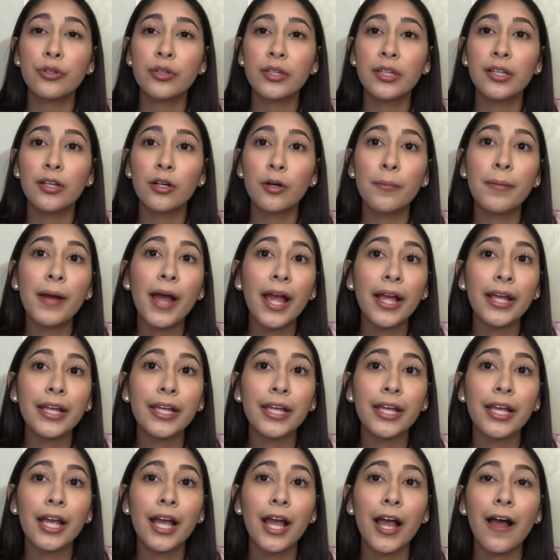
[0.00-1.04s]
through the little
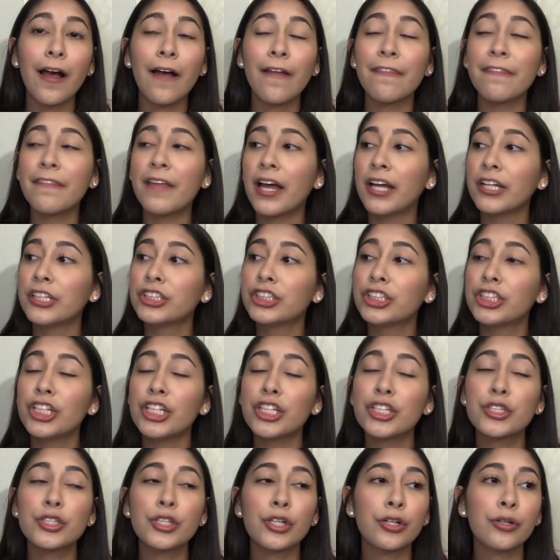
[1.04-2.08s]
baggie. That
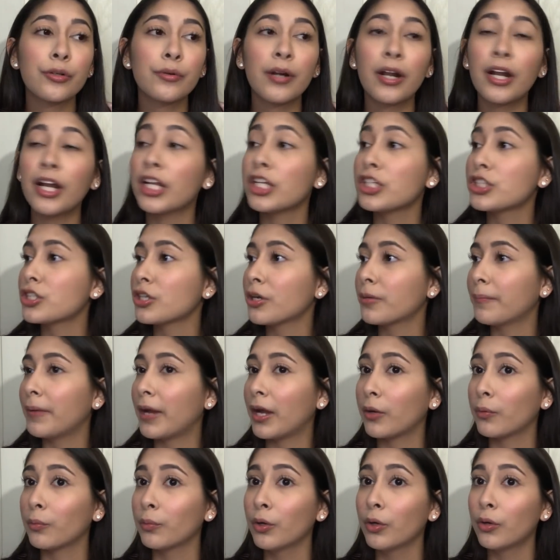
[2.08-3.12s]
chick turned around and turned
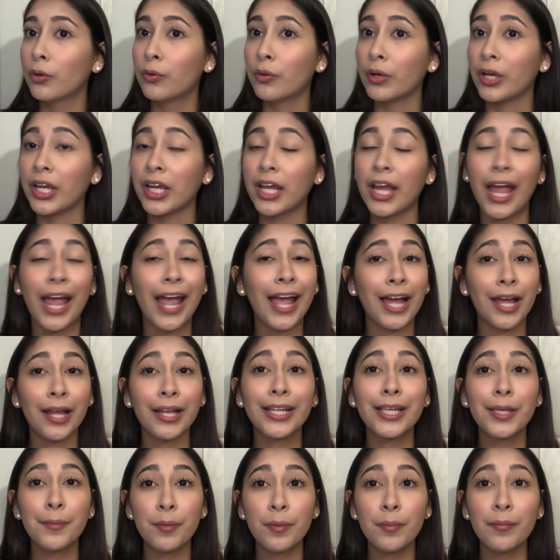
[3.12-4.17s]
back real quick.
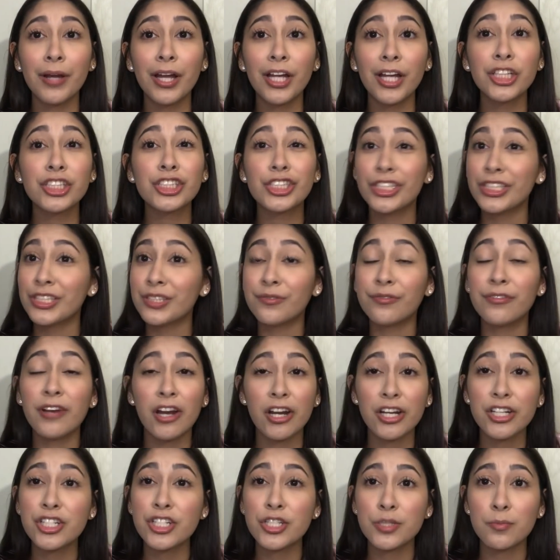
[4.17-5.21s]
And keep in mind, she's
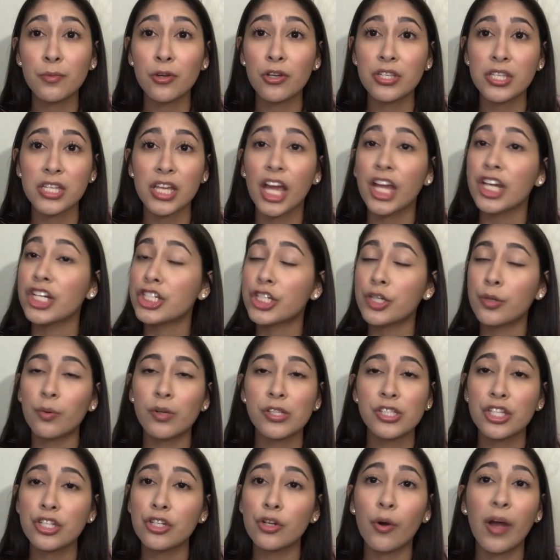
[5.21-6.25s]
very chismosa, and she
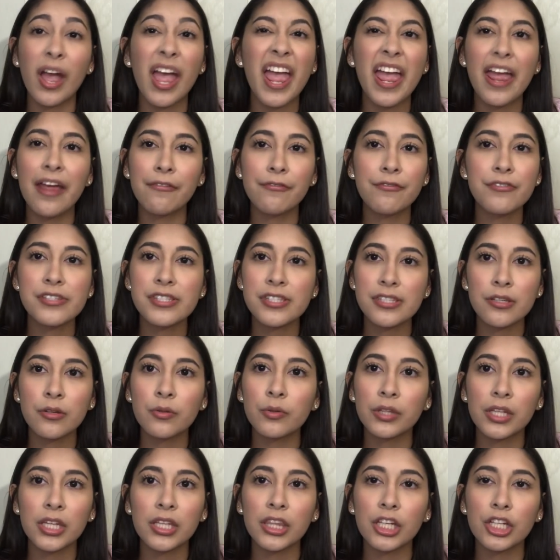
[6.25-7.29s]
wants to know every
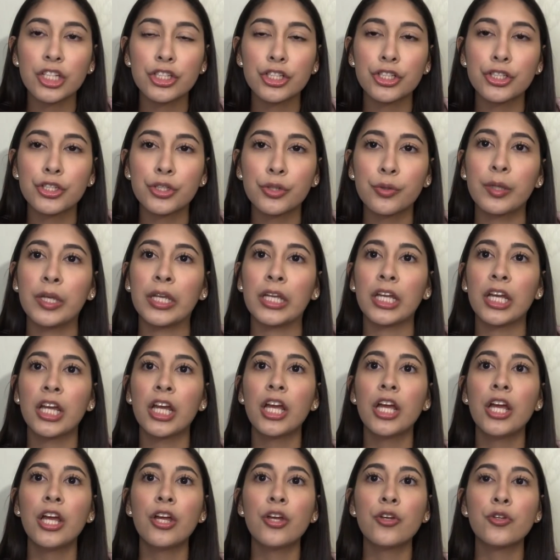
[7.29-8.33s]
single thing that you're doing.
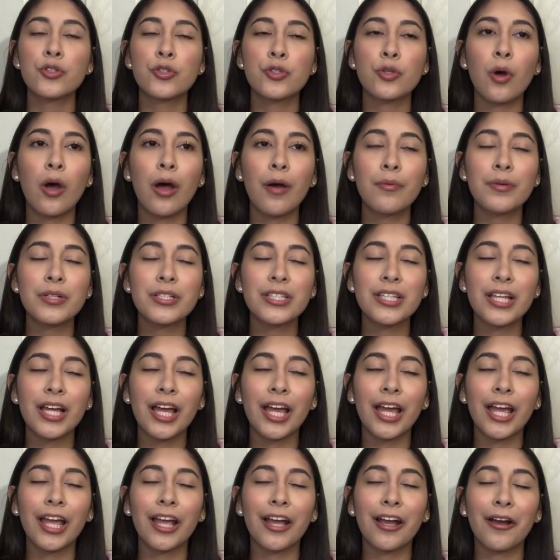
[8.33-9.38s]
So I was
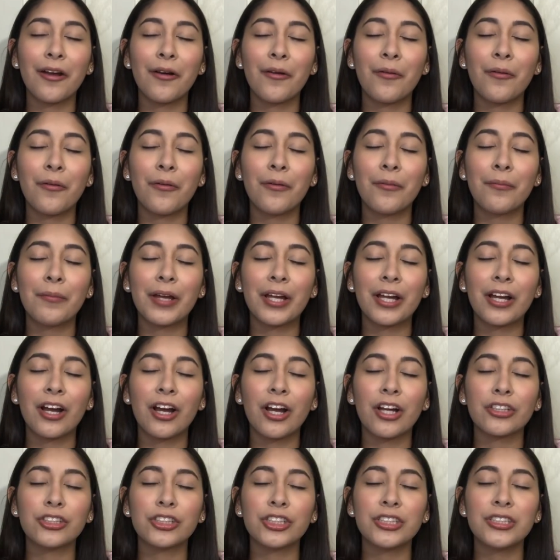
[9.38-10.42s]
like, oh my
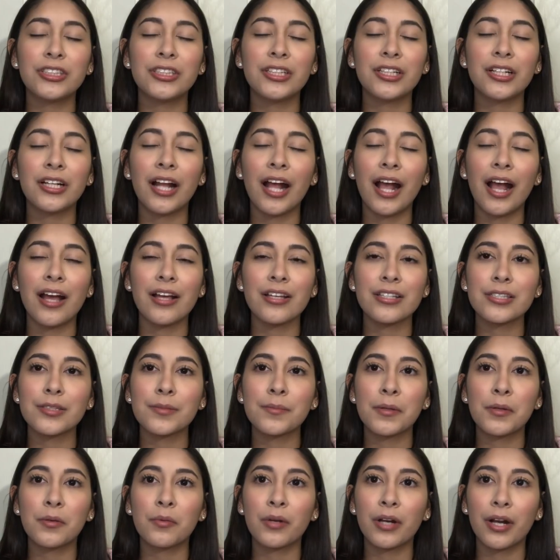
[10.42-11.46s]
gosh, she didn't ask
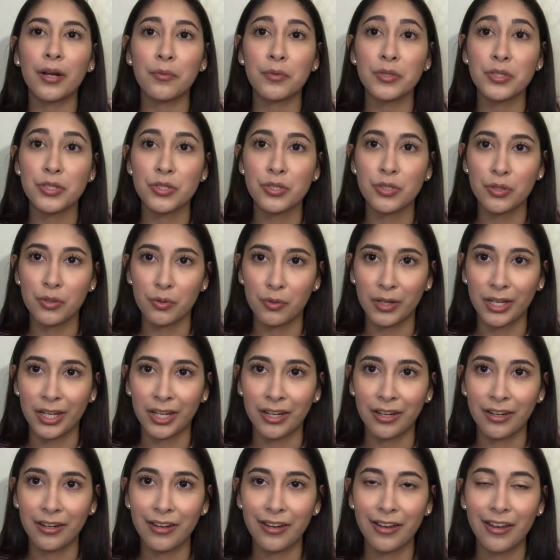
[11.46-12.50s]
me what I was
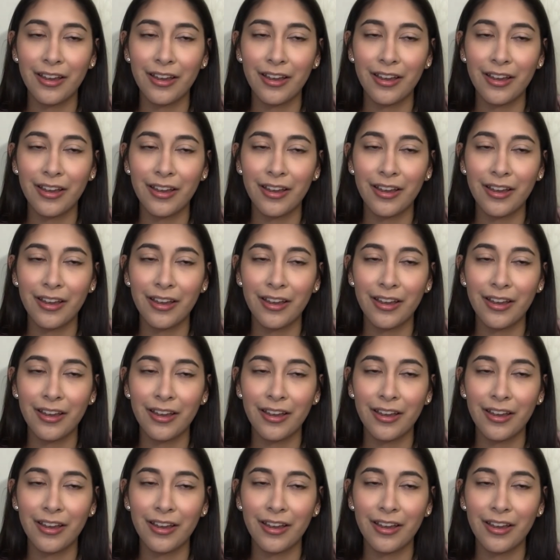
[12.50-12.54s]
doing.